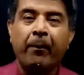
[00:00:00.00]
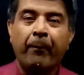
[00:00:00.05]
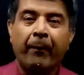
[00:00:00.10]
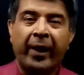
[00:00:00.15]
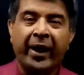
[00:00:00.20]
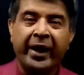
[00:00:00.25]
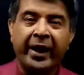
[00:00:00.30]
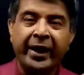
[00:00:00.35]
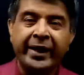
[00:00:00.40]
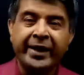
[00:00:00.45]

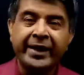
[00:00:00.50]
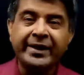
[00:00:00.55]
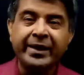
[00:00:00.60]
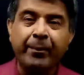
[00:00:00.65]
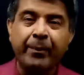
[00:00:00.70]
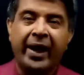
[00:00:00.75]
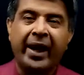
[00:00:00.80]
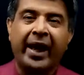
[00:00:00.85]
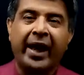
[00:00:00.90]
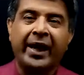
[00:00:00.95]
By hitting the
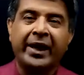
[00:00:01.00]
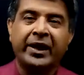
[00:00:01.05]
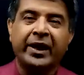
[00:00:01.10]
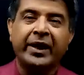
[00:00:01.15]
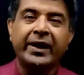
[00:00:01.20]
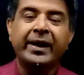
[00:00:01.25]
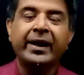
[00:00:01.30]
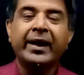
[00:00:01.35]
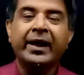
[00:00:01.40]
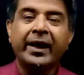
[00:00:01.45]
bell
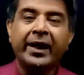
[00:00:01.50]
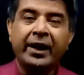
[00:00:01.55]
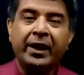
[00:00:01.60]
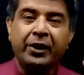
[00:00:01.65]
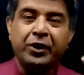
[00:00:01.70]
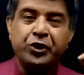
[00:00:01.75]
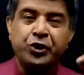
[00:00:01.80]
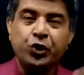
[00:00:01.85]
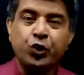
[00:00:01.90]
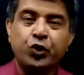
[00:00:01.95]
icon,
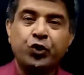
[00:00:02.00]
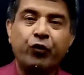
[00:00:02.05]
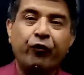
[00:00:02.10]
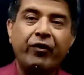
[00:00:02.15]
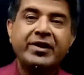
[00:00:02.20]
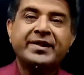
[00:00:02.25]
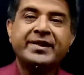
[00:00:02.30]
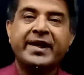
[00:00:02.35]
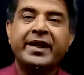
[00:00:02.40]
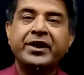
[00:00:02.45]
YouTube
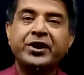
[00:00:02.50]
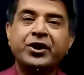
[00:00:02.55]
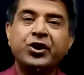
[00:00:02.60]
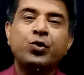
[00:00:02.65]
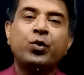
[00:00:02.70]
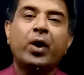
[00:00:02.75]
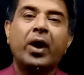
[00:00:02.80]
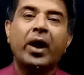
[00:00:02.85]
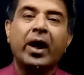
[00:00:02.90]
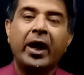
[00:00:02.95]
will send
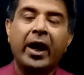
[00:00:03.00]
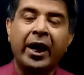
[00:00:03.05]
you